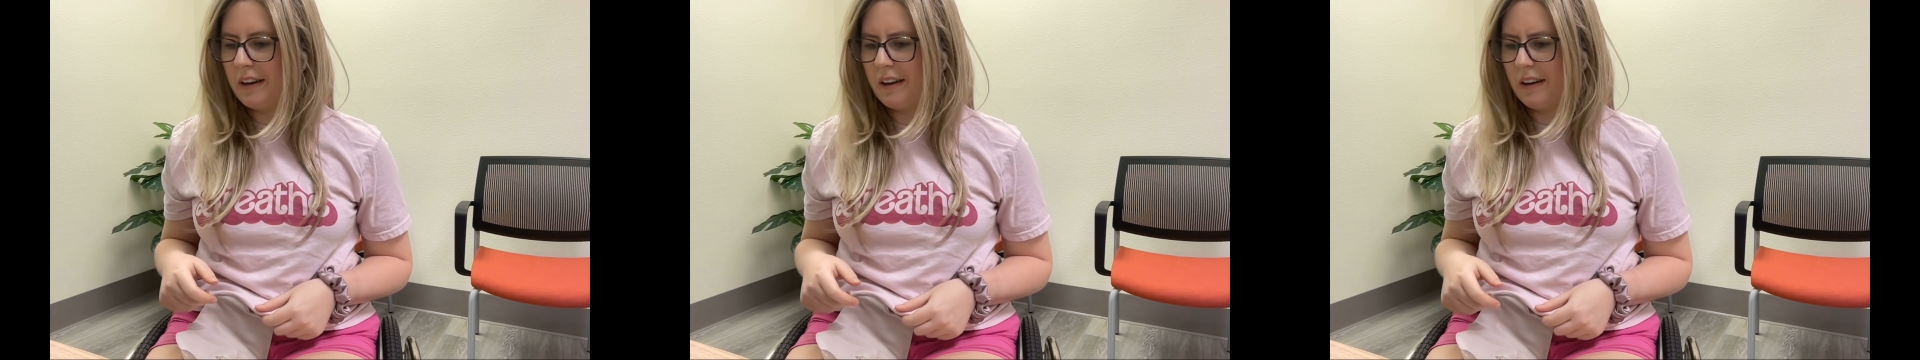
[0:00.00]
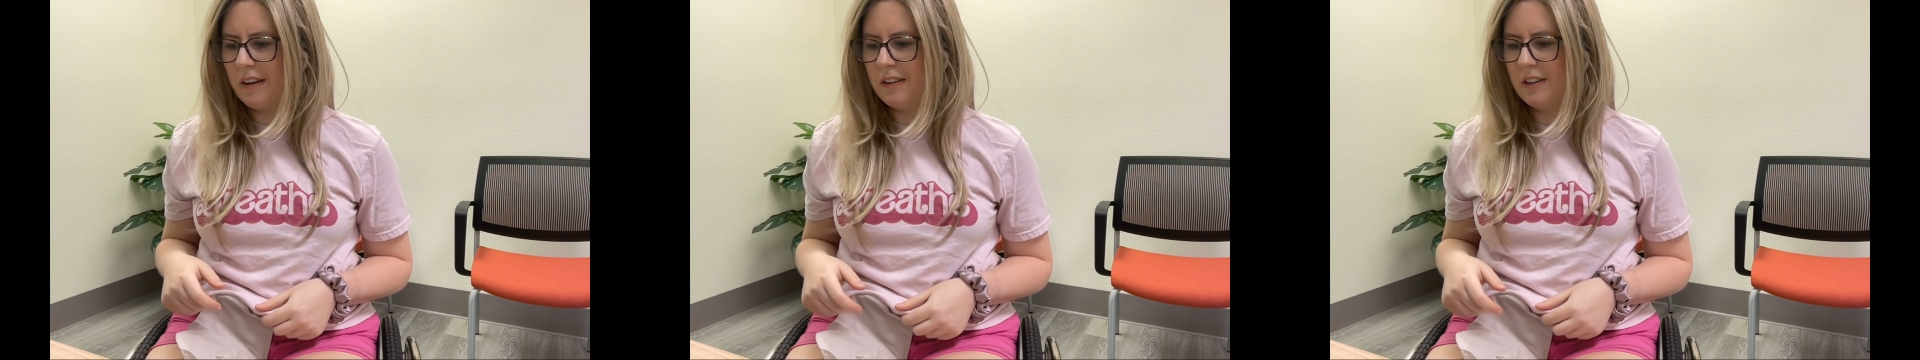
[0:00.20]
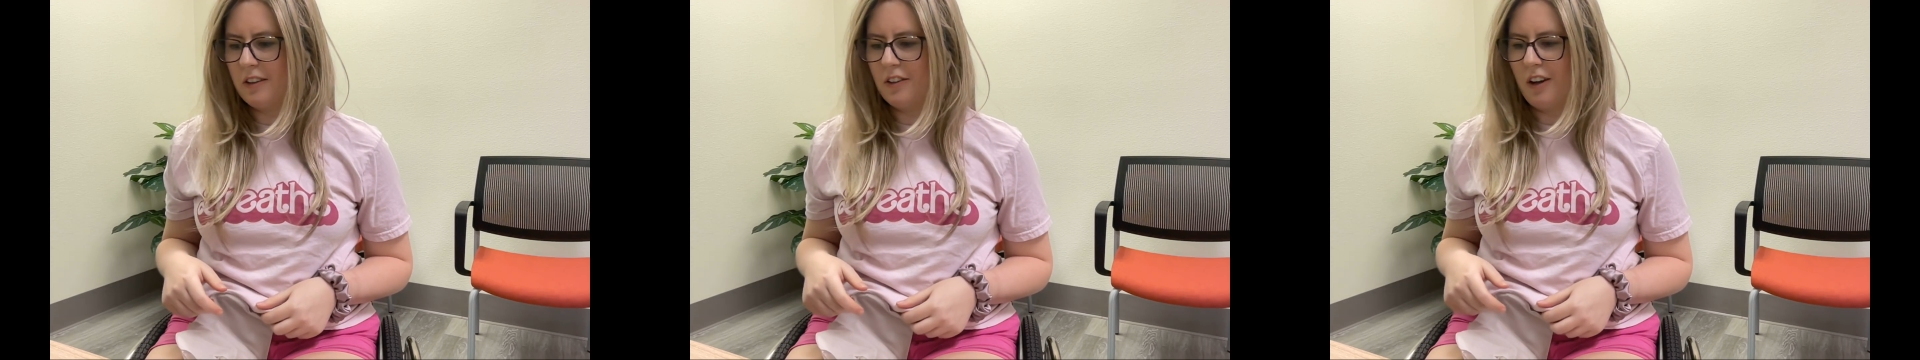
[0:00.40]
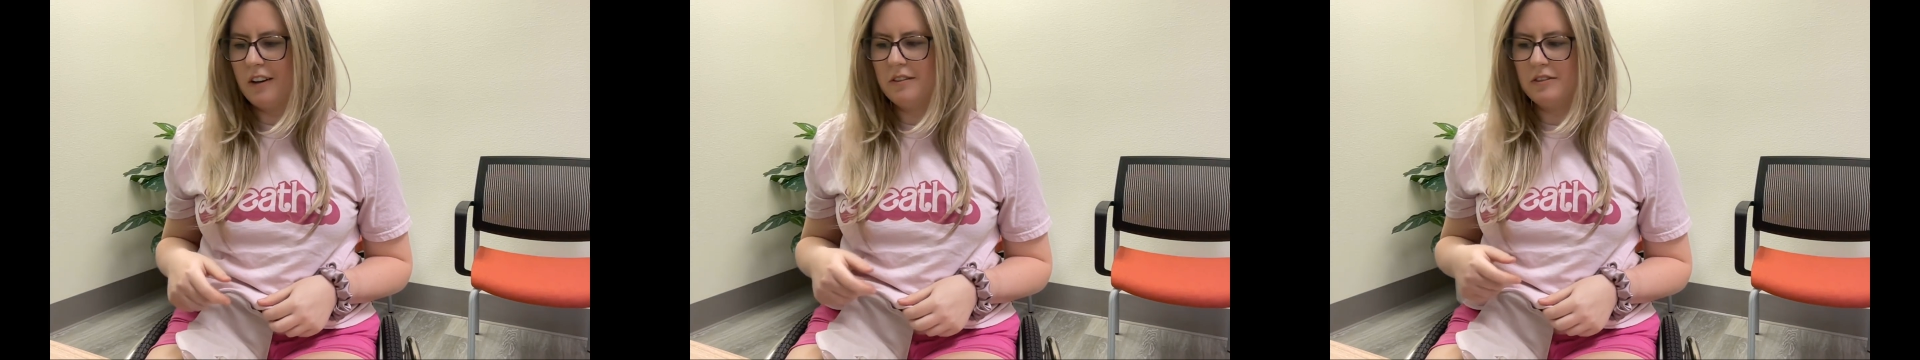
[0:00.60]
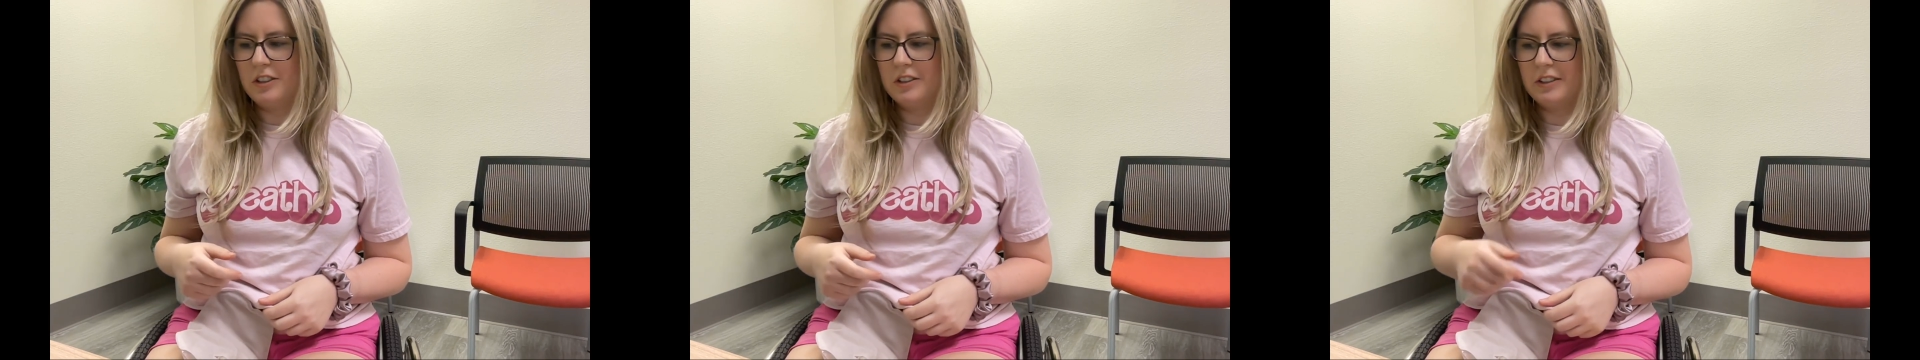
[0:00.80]
And a
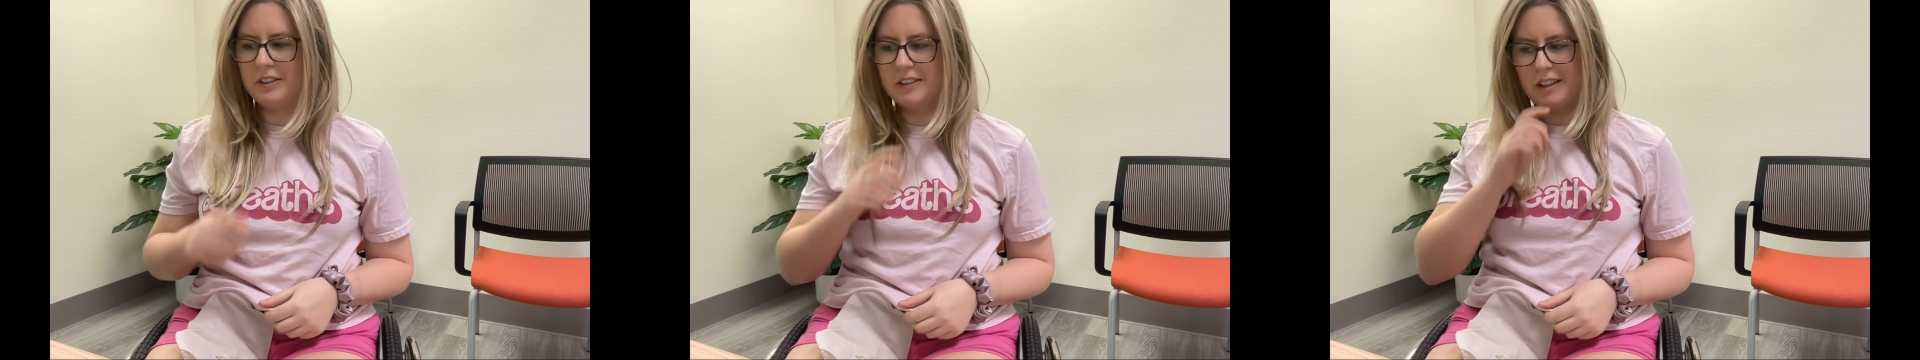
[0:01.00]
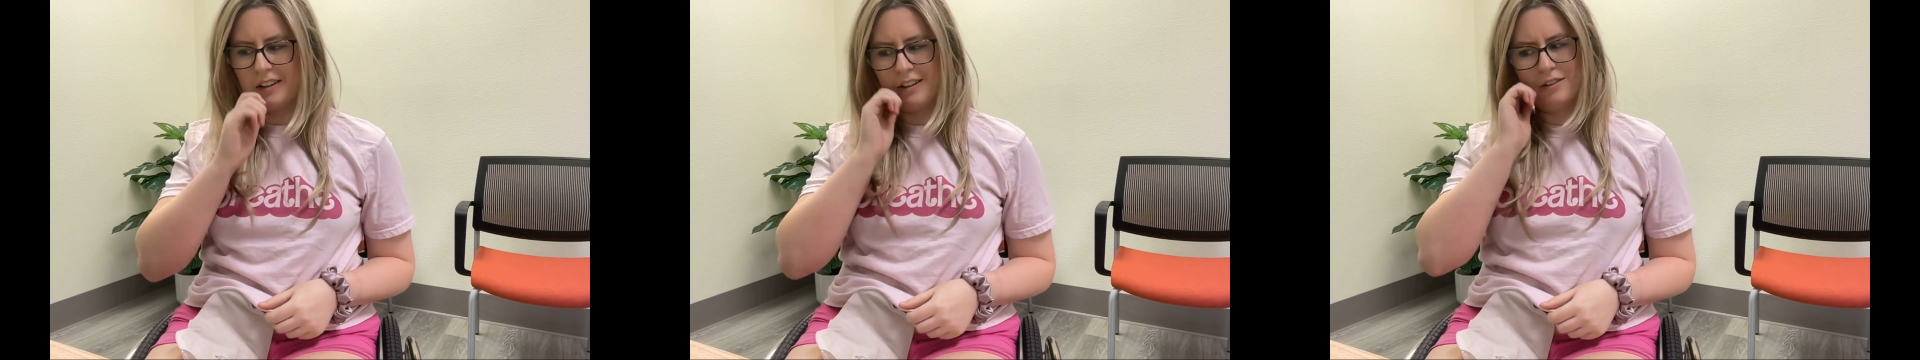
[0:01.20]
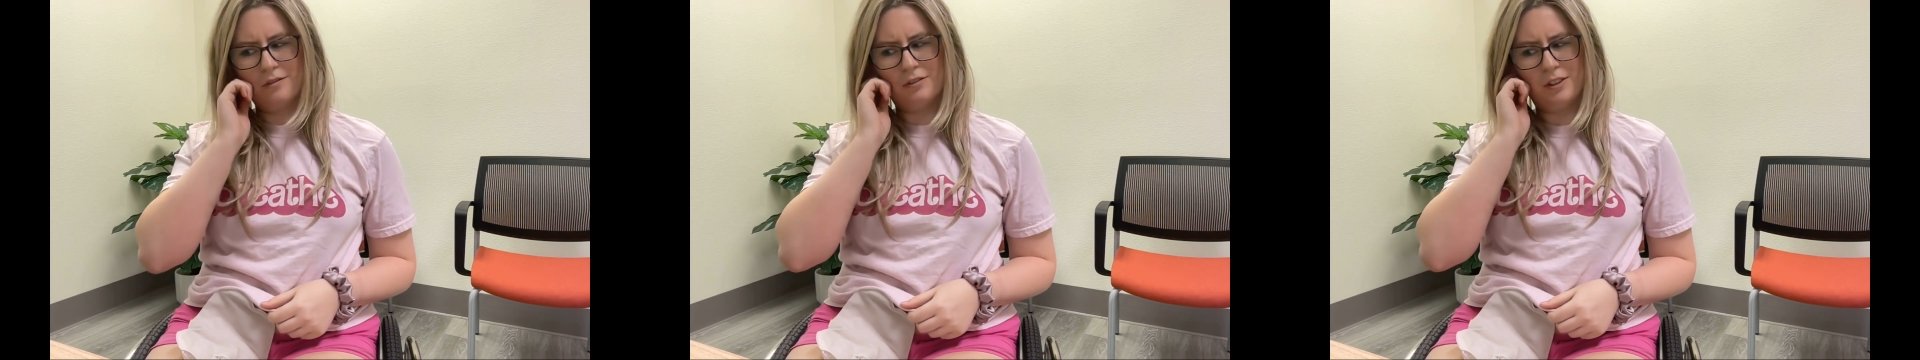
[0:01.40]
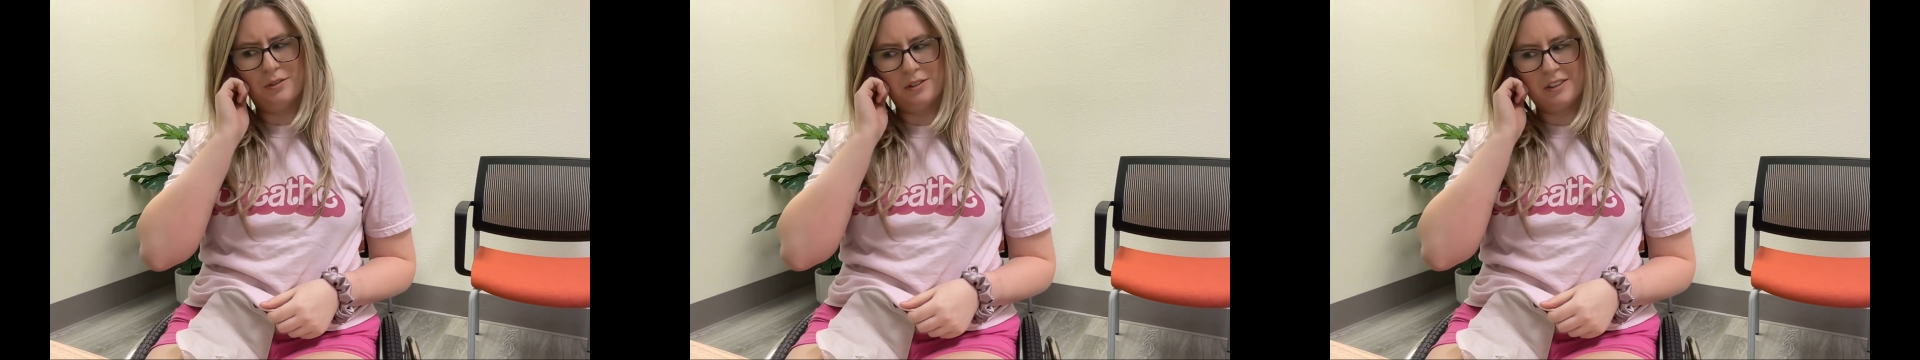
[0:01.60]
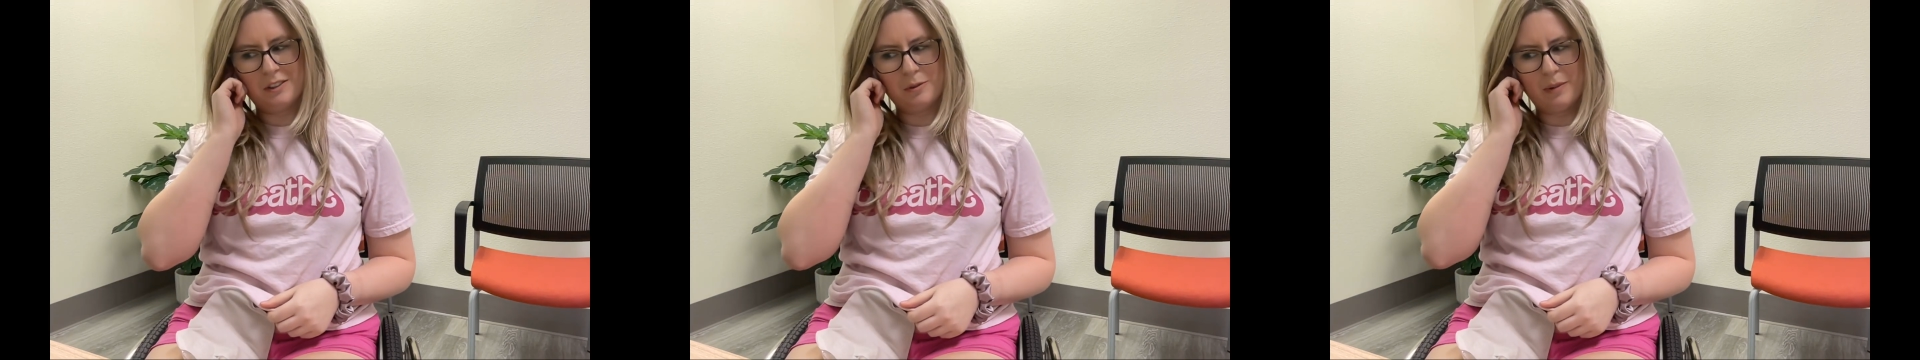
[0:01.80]
lot of nurses get
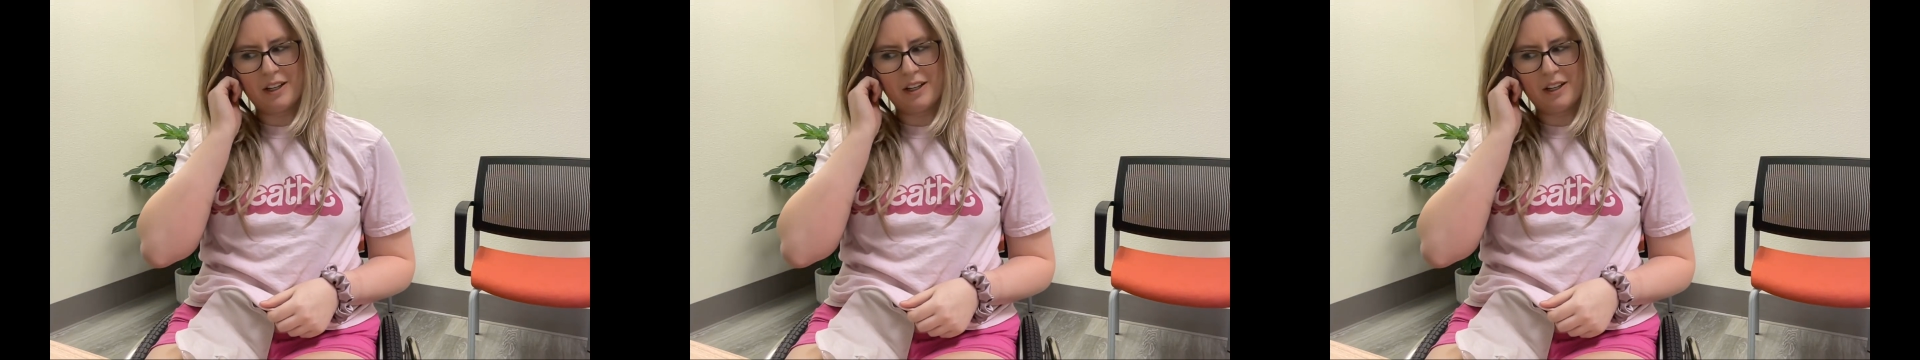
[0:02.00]
confused